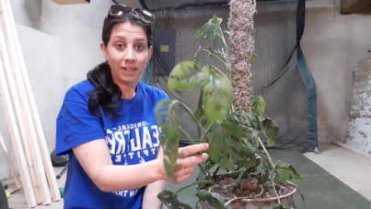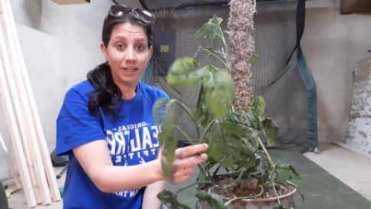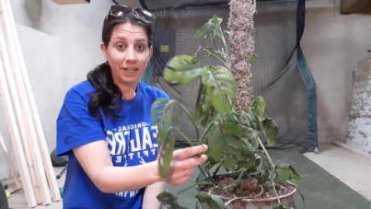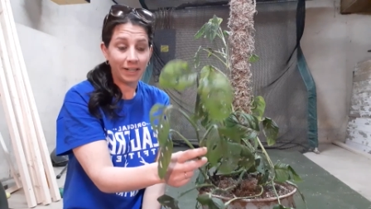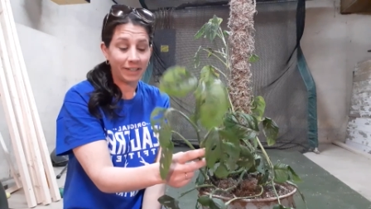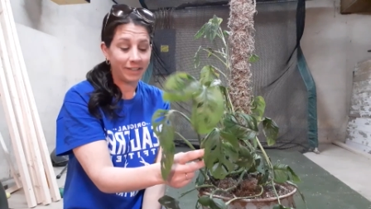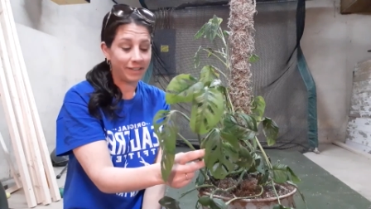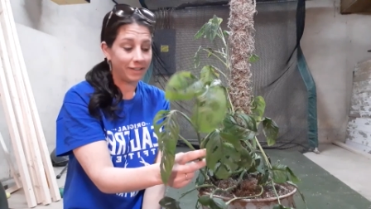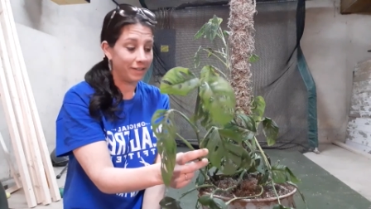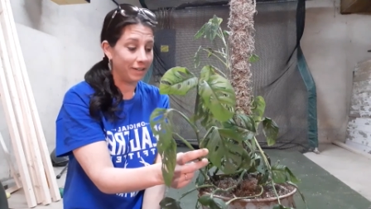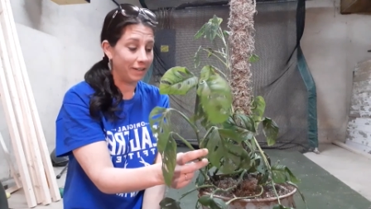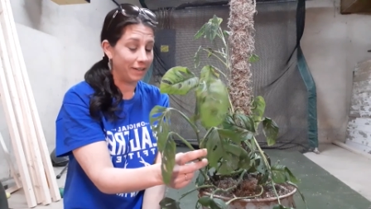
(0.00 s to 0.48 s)

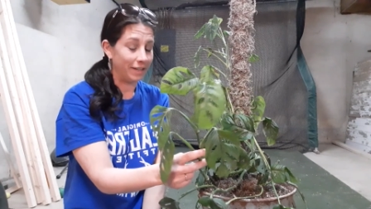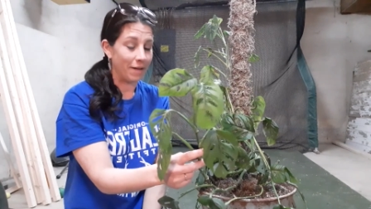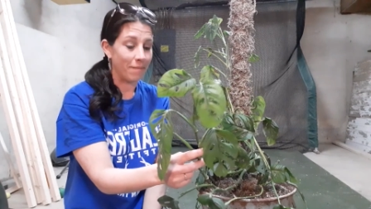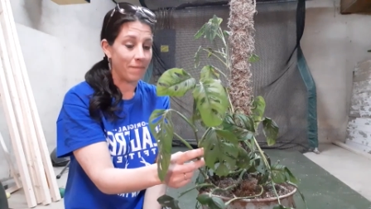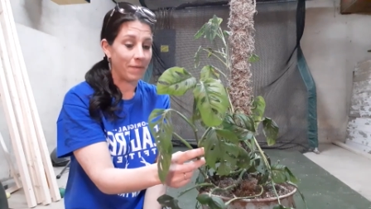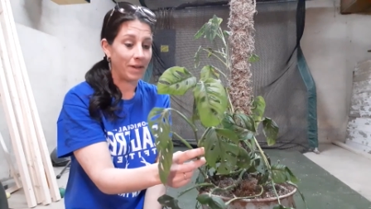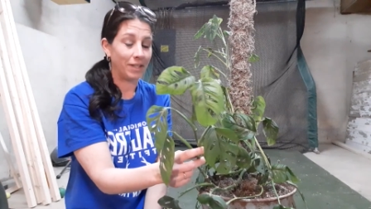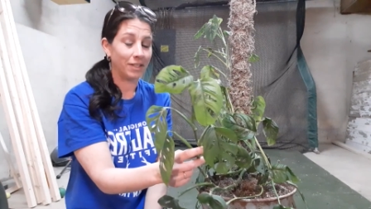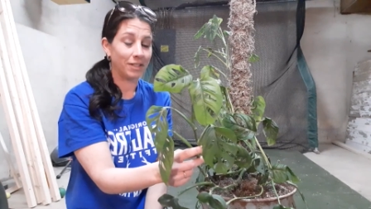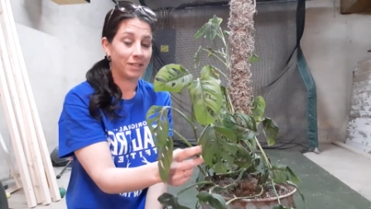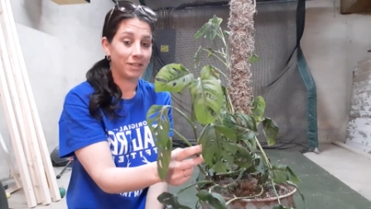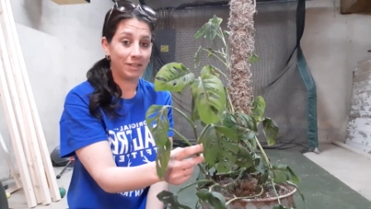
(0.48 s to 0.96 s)
It, that
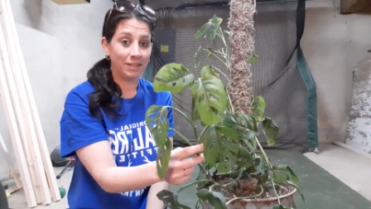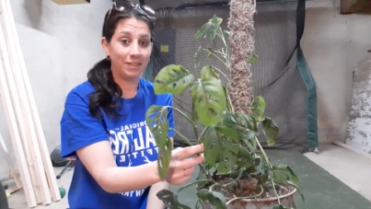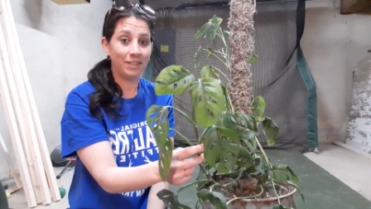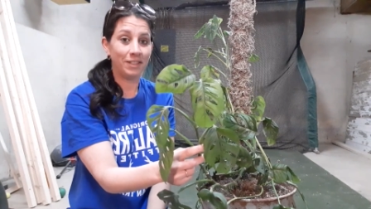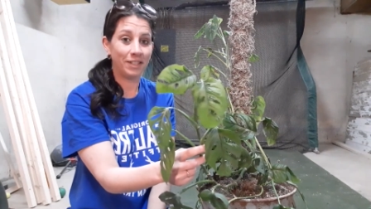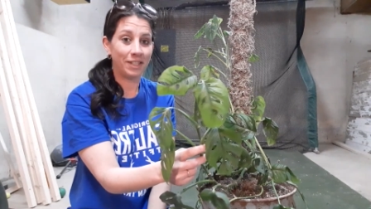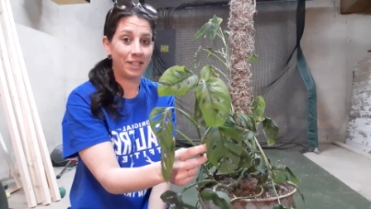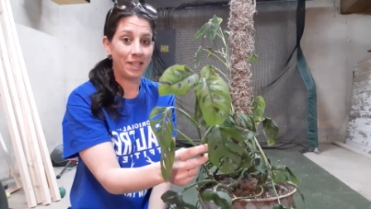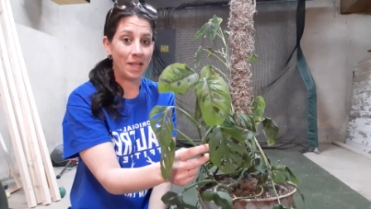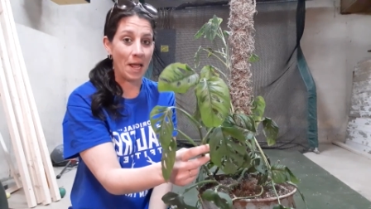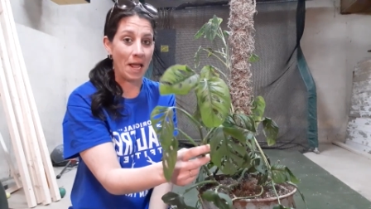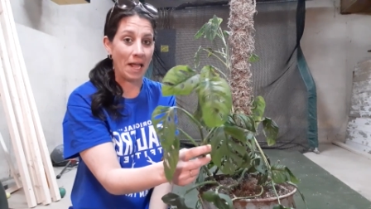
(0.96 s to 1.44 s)
means
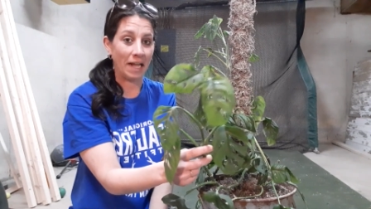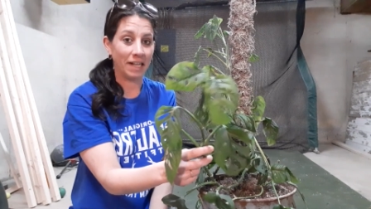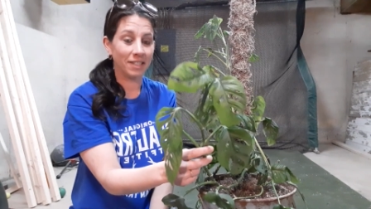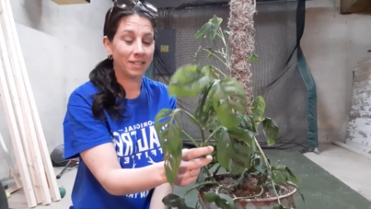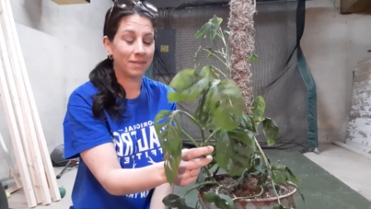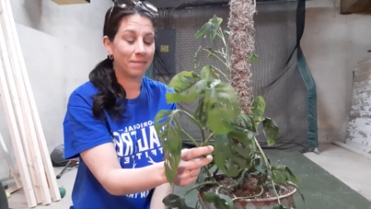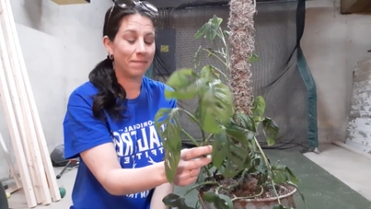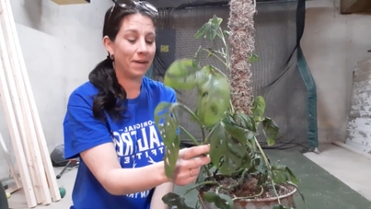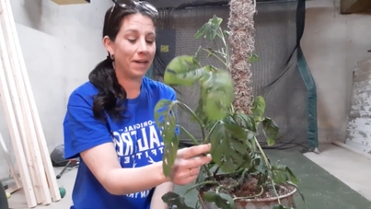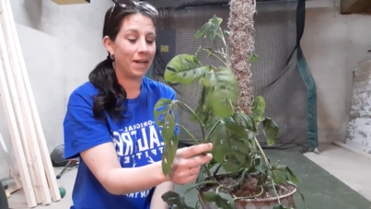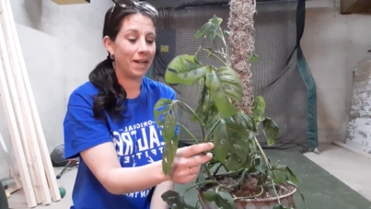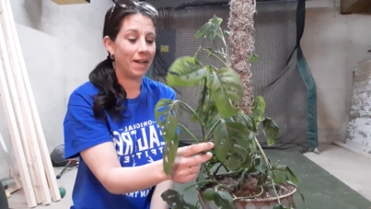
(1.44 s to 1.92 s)
good
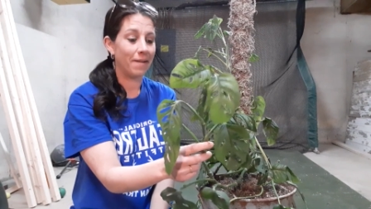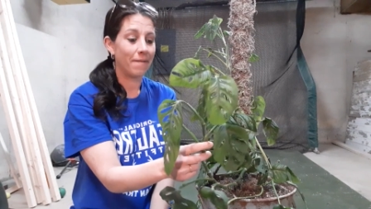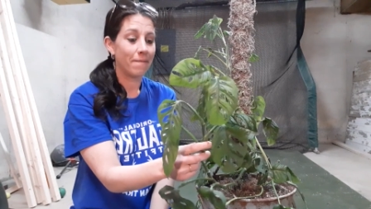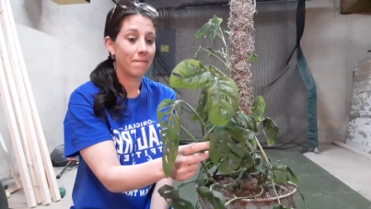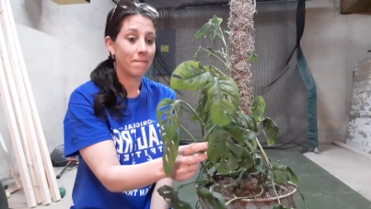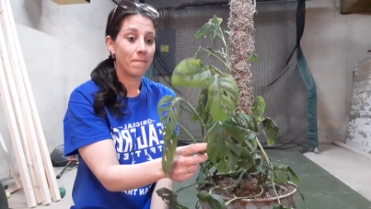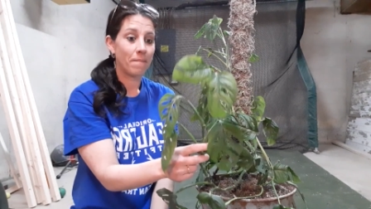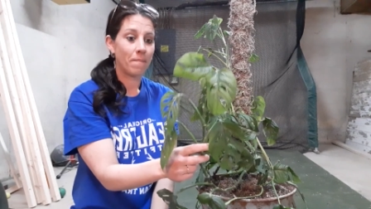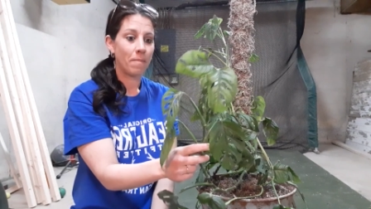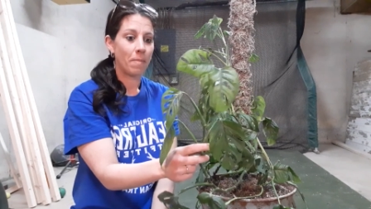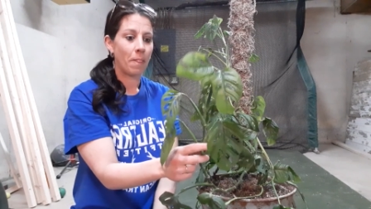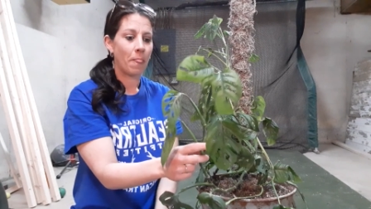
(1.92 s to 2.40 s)
things, but
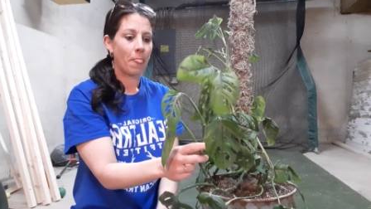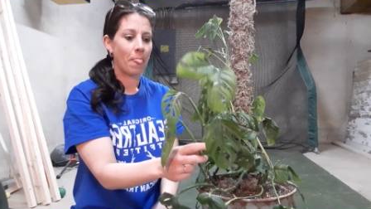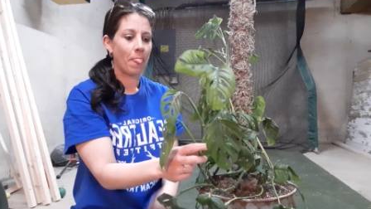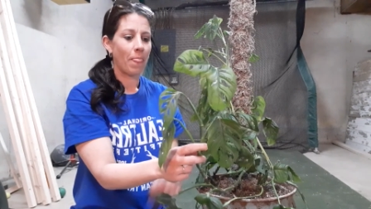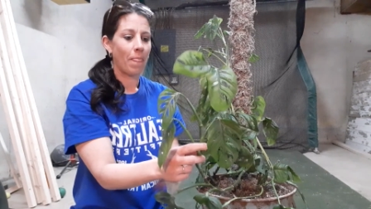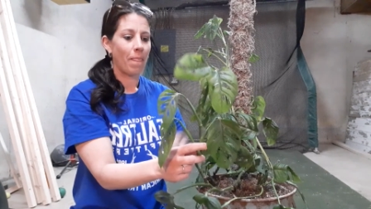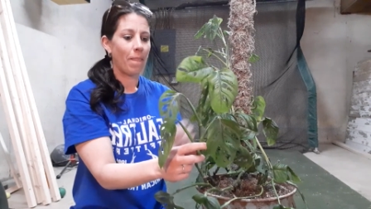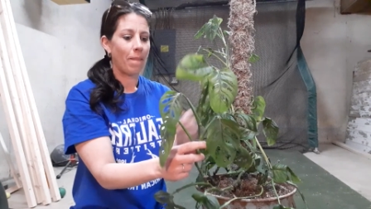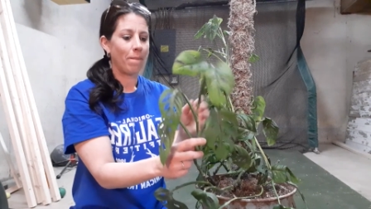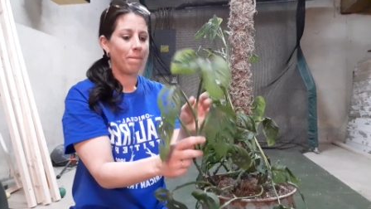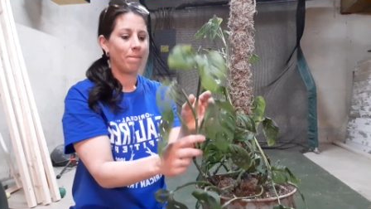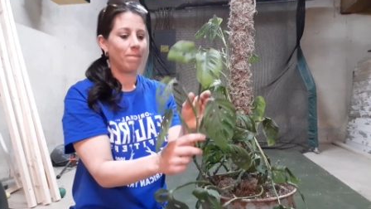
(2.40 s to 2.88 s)

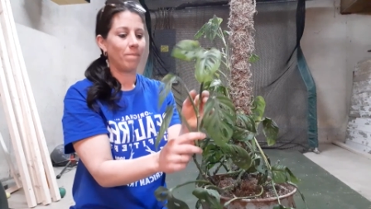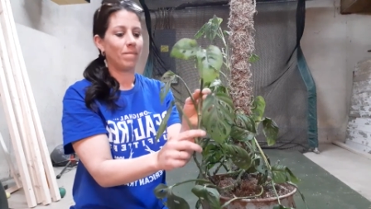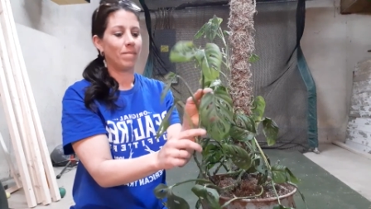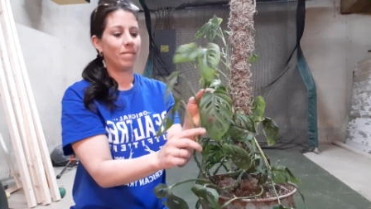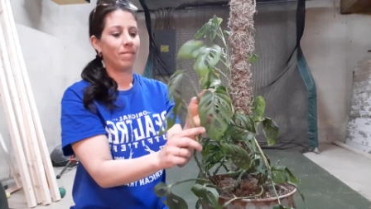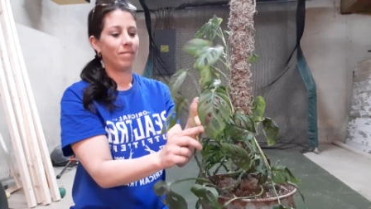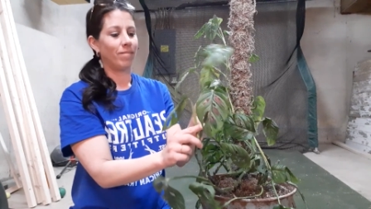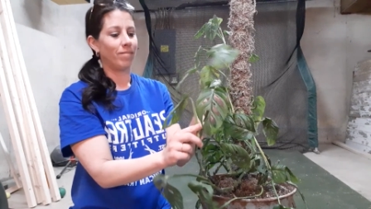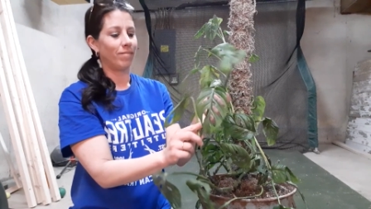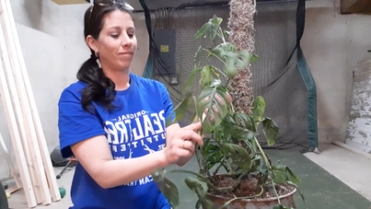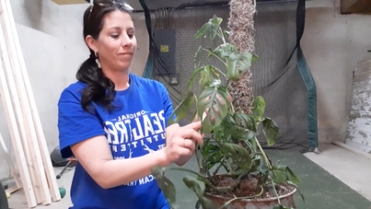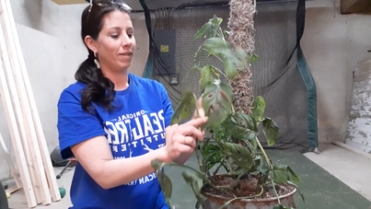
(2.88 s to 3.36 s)

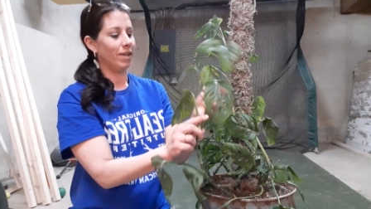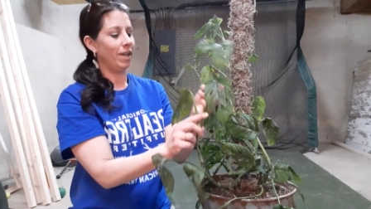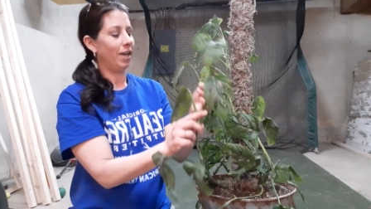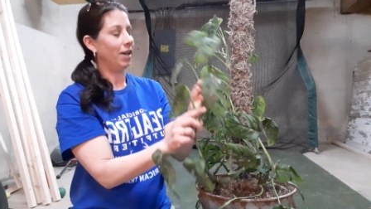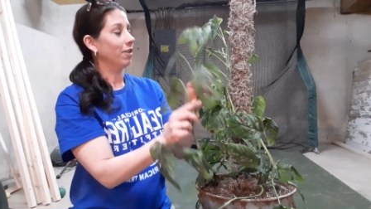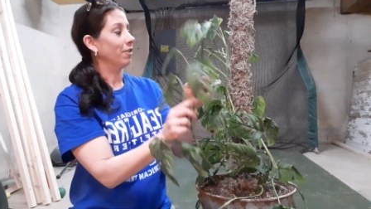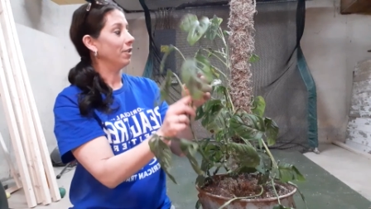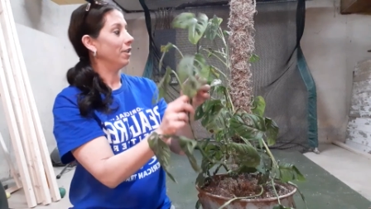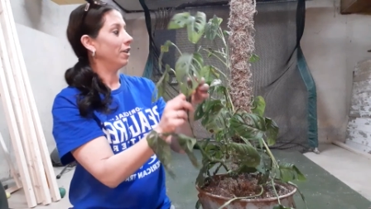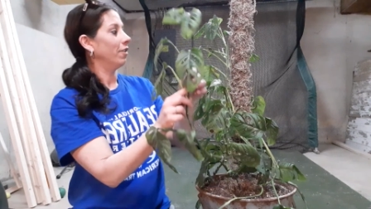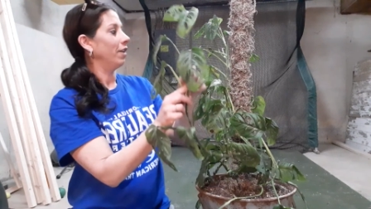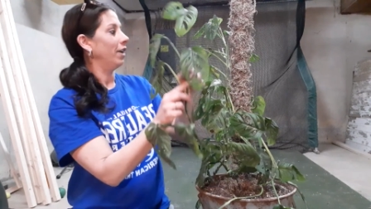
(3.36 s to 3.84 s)
I
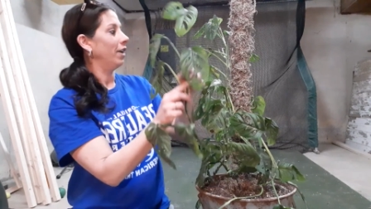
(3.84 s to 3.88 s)
don't know.